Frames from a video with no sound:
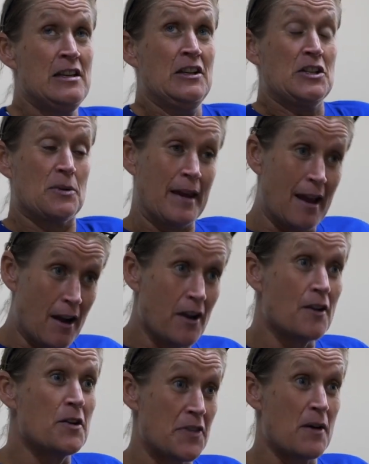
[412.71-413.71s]
to
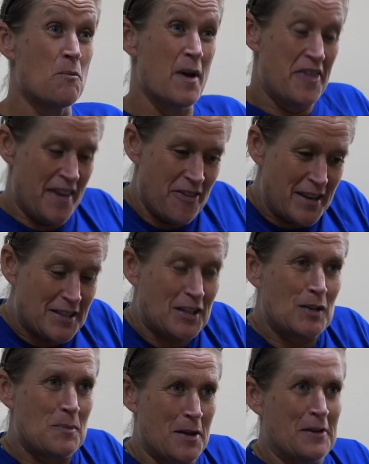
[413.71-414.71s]
include them within this
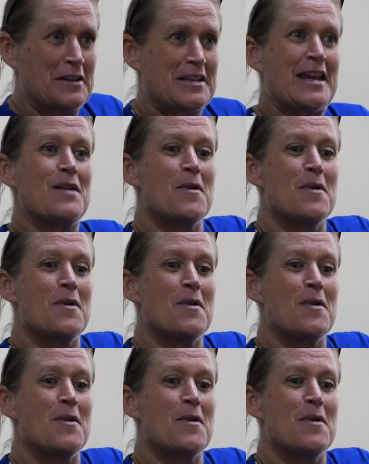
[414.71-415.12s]
community,